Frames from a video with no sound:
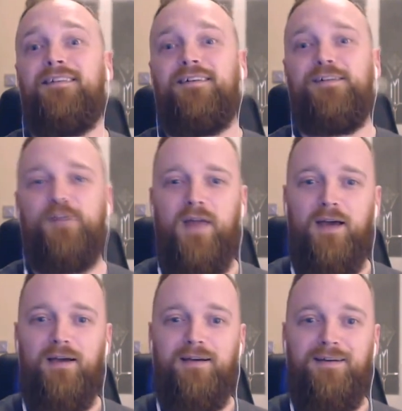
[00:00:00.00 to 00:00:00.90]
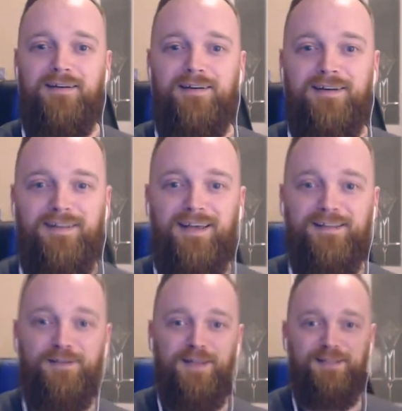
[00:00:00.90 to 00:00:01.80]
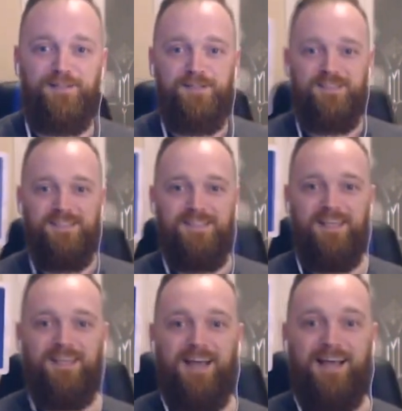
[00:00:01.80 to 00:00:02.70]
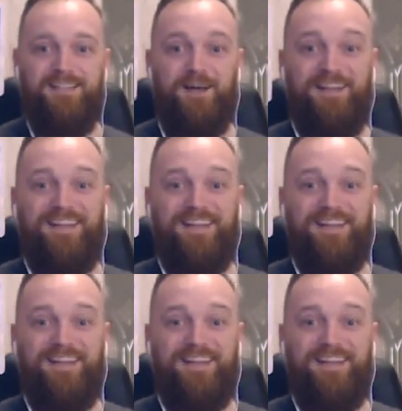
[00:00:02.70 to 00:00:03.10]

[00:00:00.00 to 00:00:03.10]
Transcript: So that, that so that, just to see, that's how,